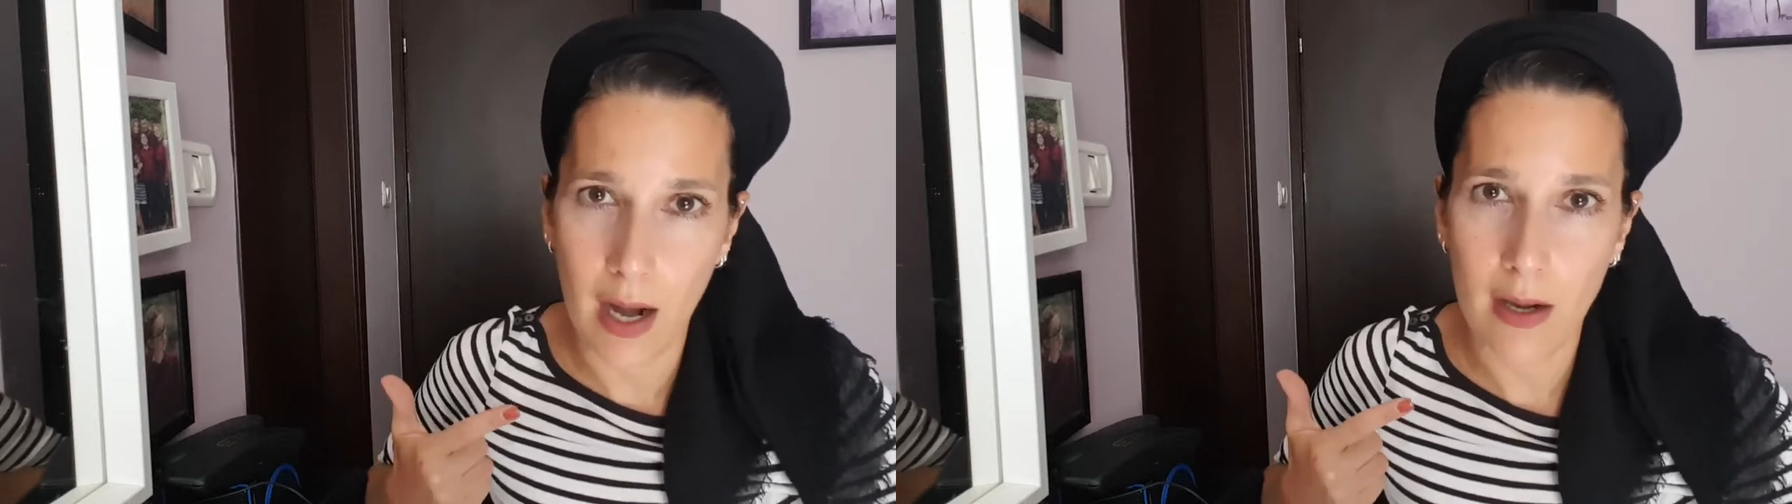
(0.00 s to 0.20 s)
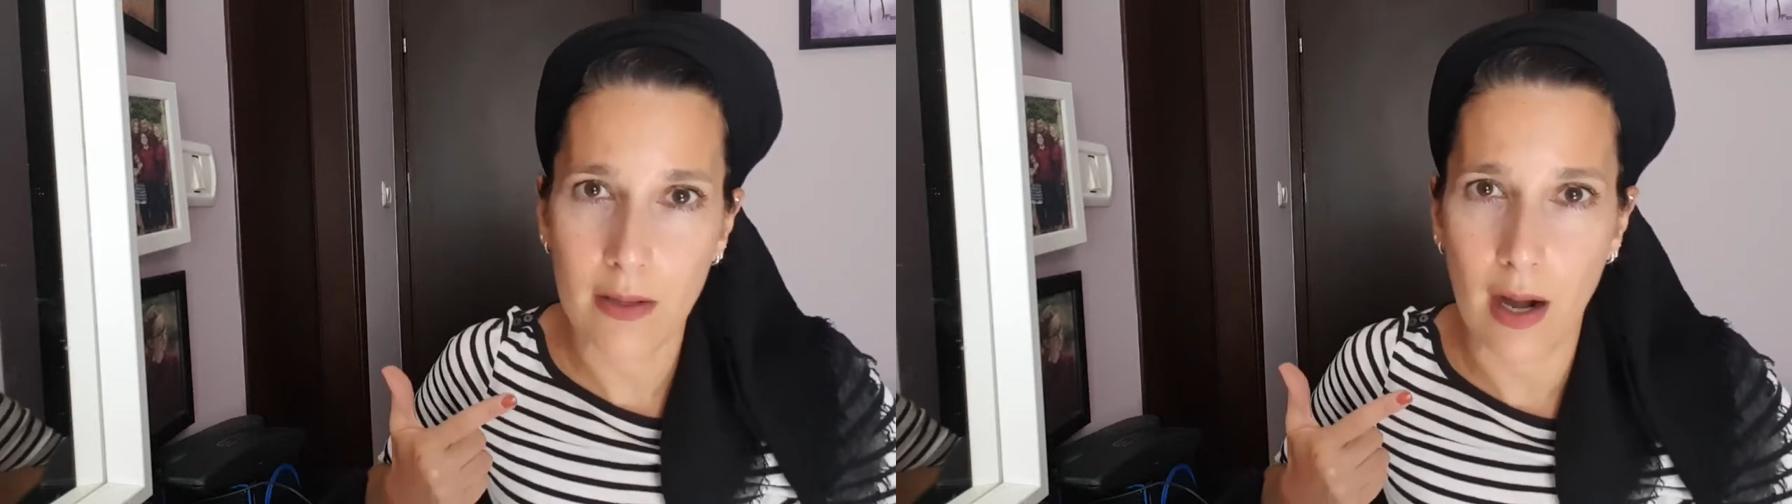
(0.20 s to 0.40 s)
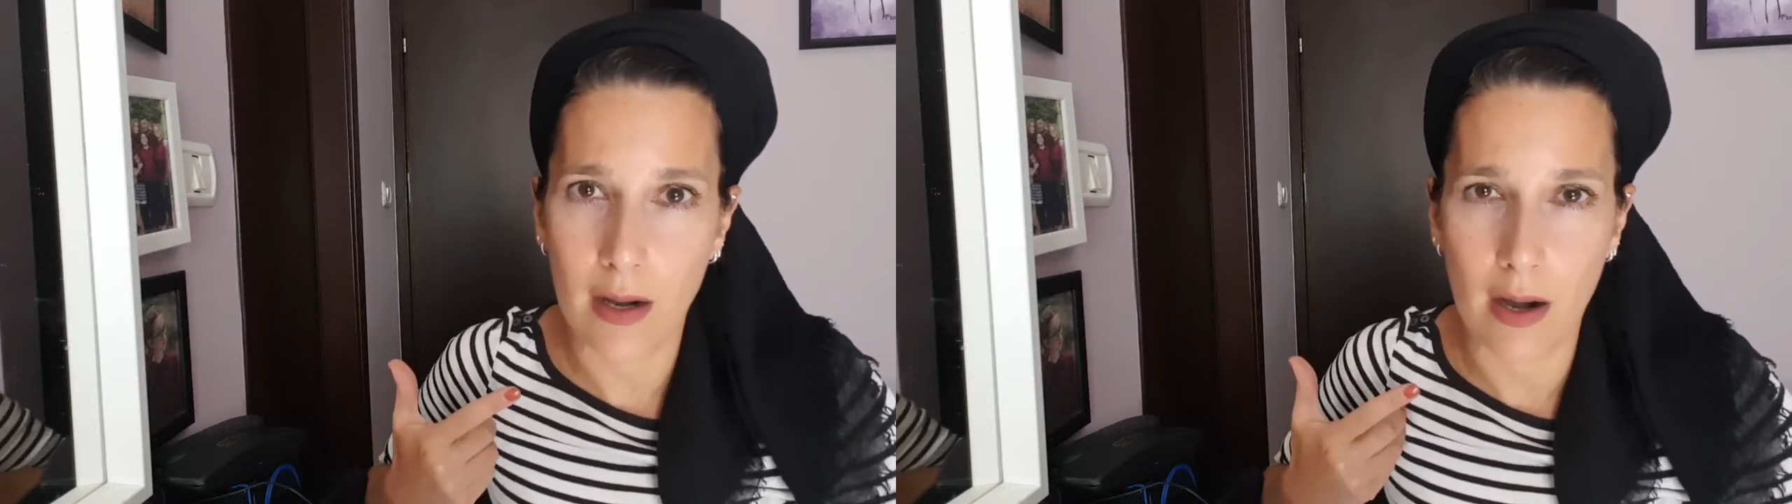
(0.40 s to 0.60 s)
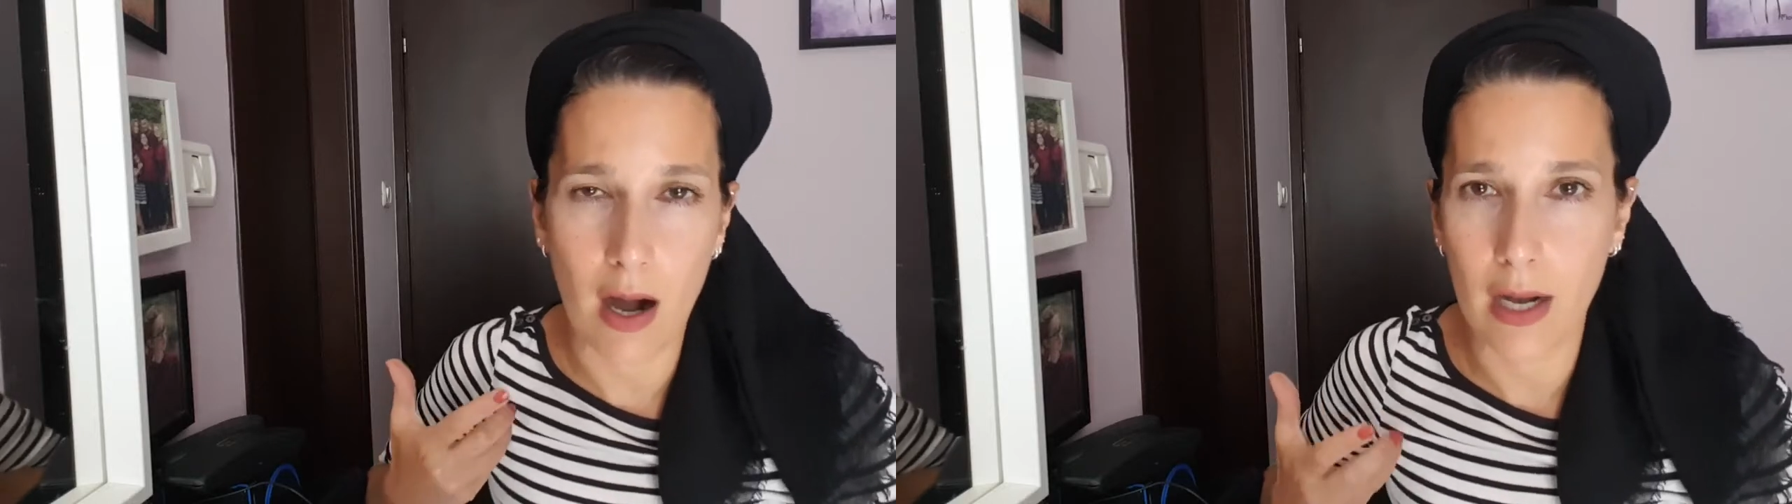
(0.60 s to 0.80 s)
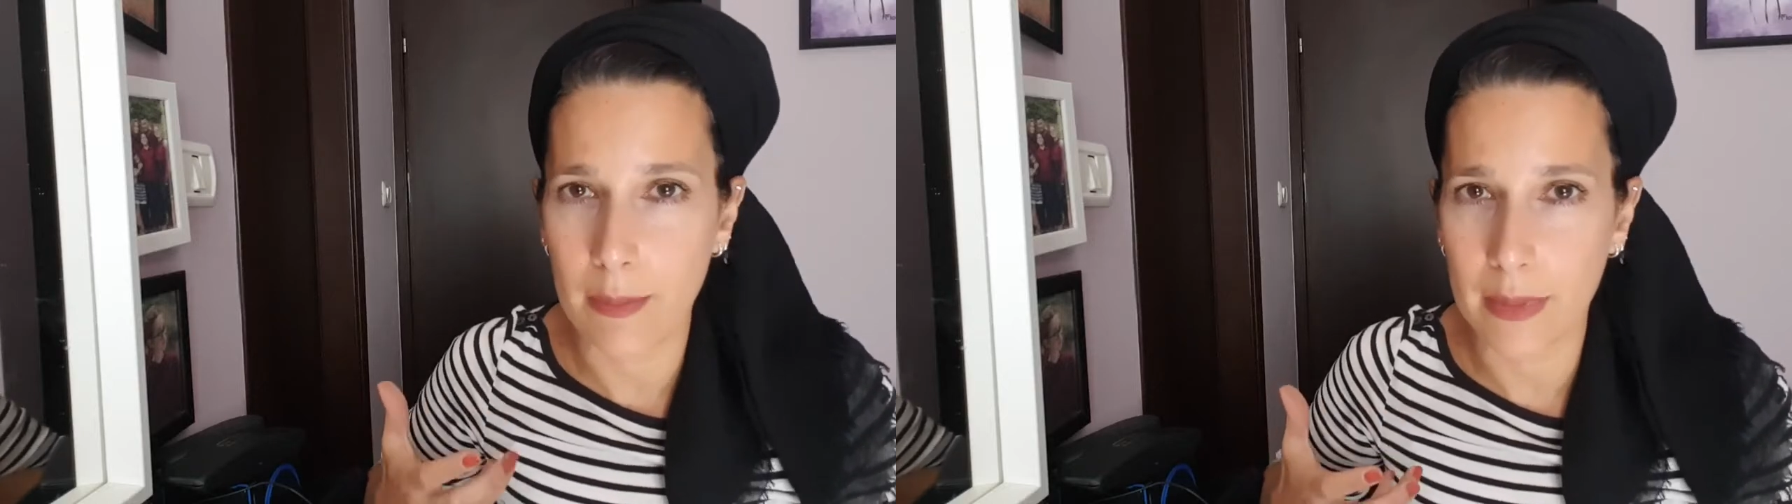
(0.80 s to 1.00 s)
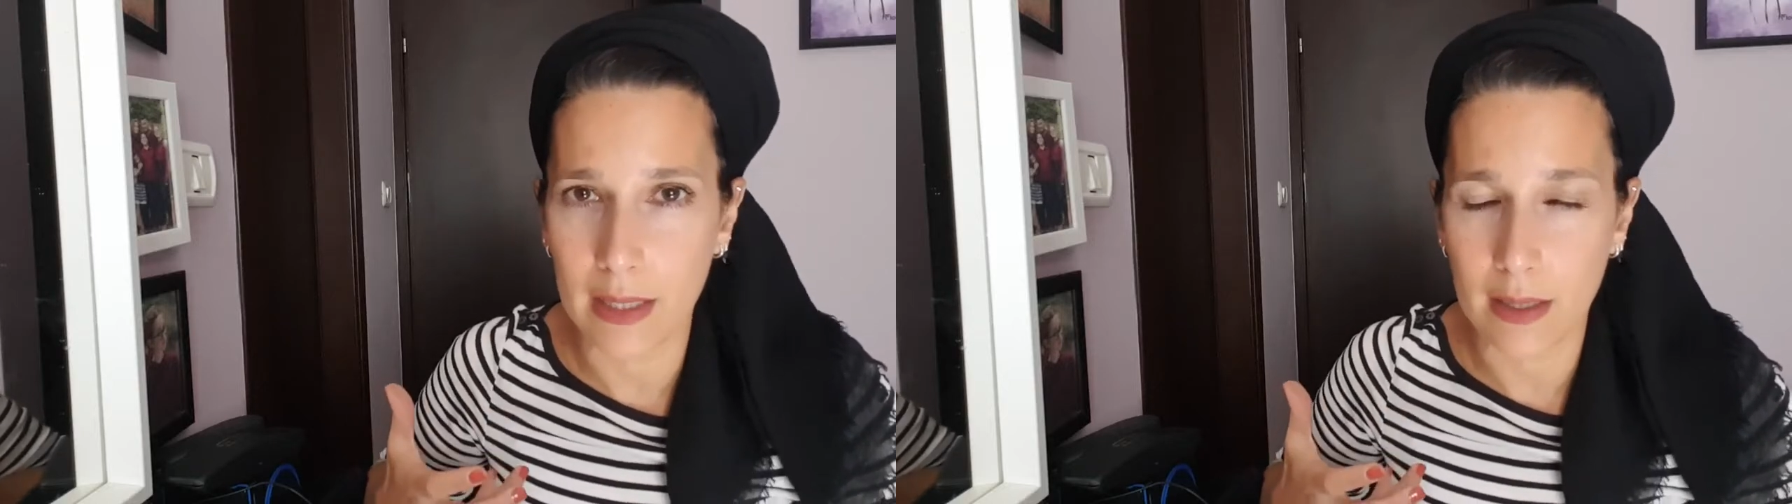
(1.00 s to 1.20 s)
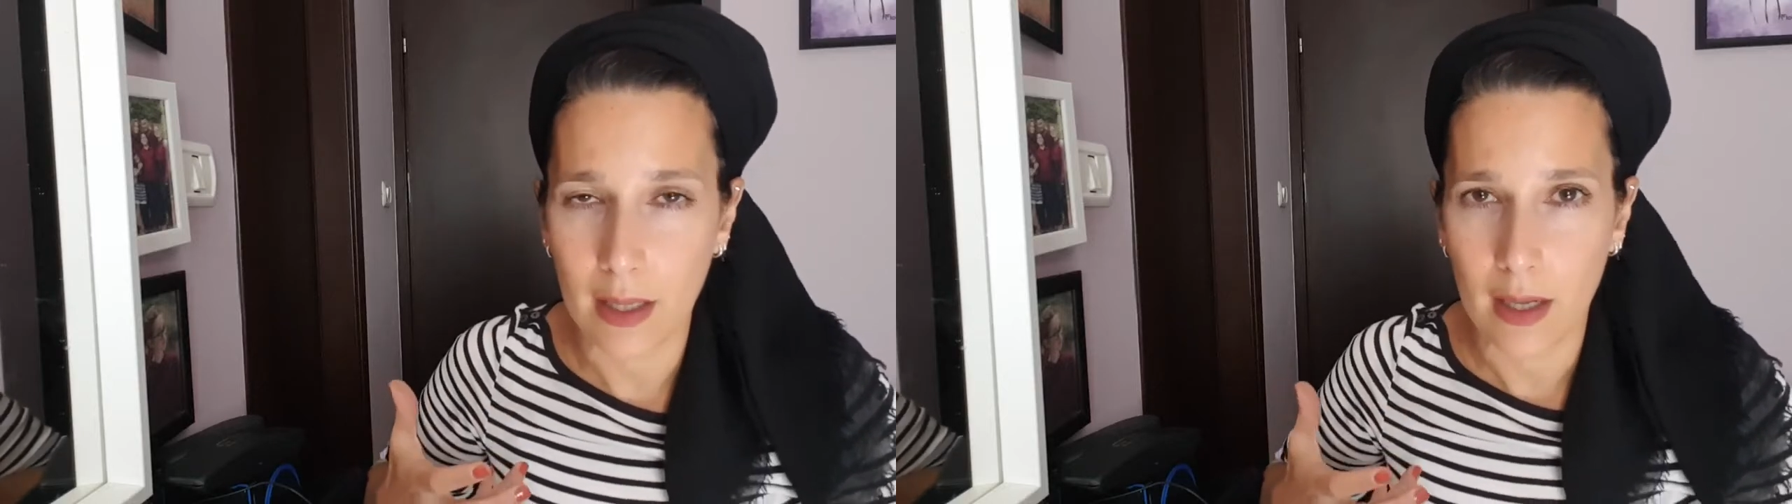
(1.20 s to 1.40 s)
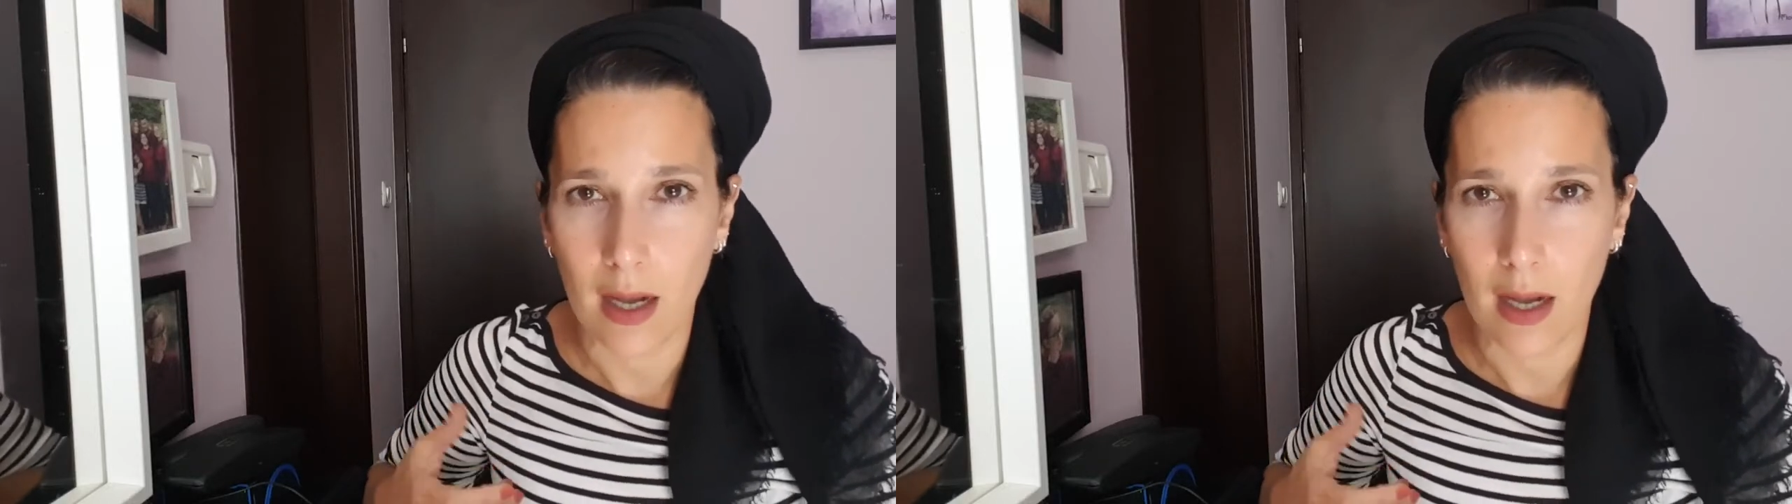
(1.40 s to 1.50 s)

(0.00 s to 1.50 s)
our, our army,